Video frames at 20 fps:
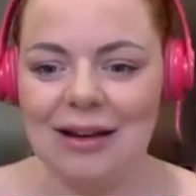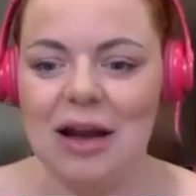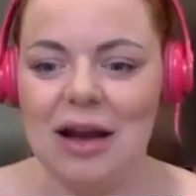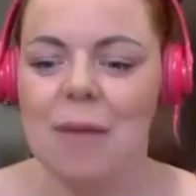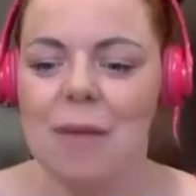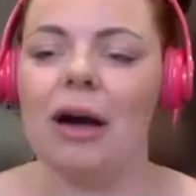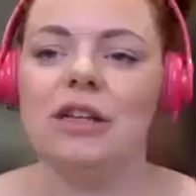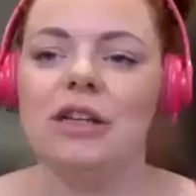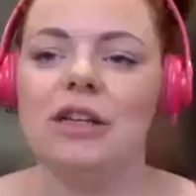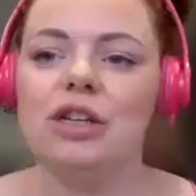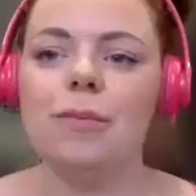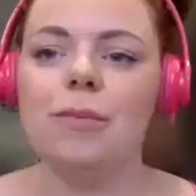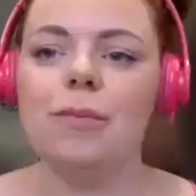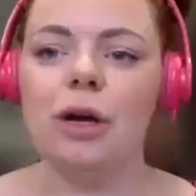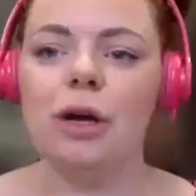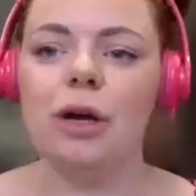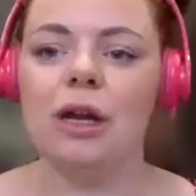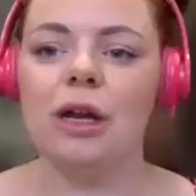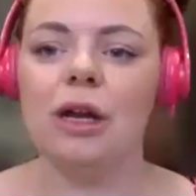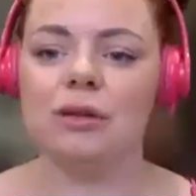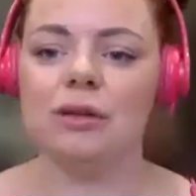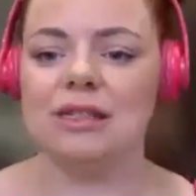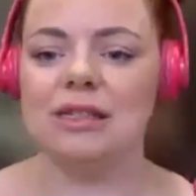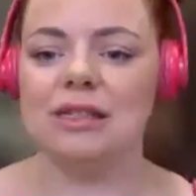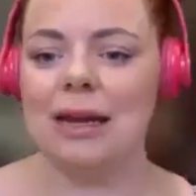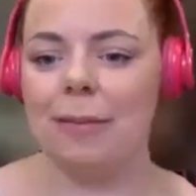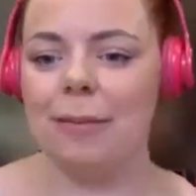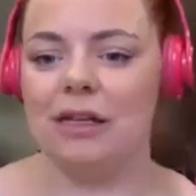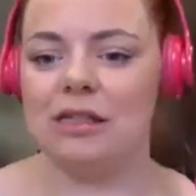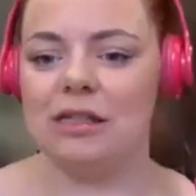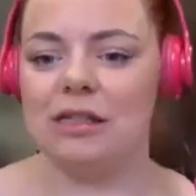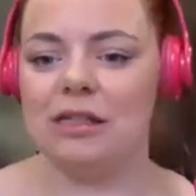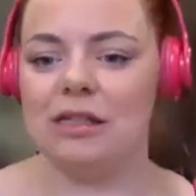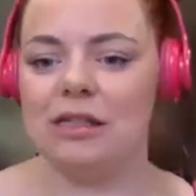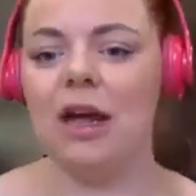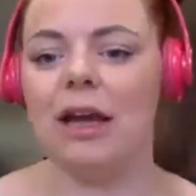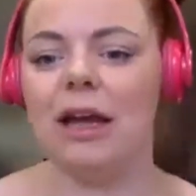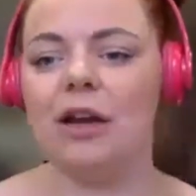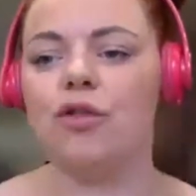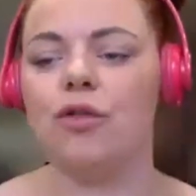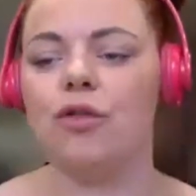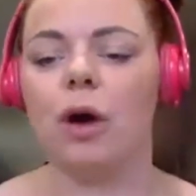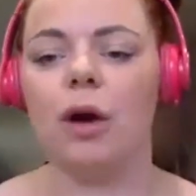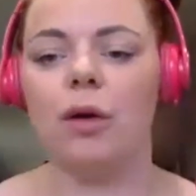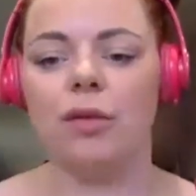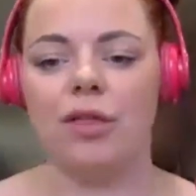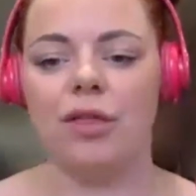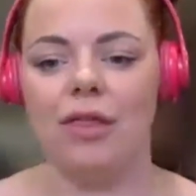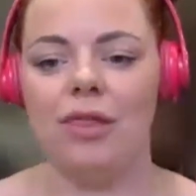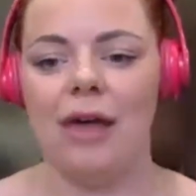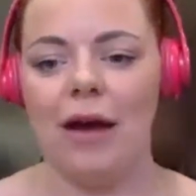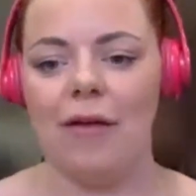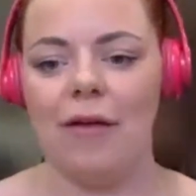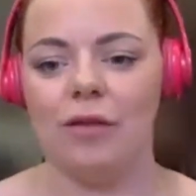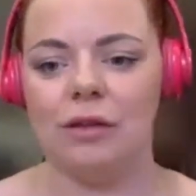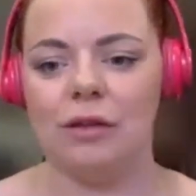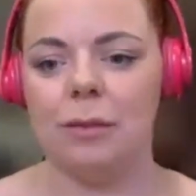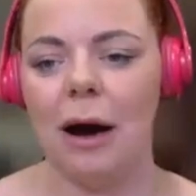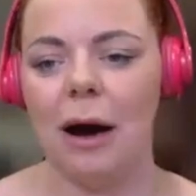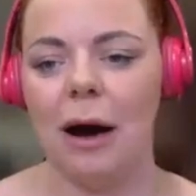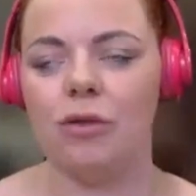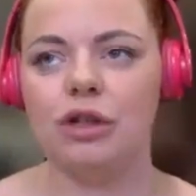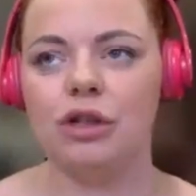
But I do put little snippets of like growth in there as well, just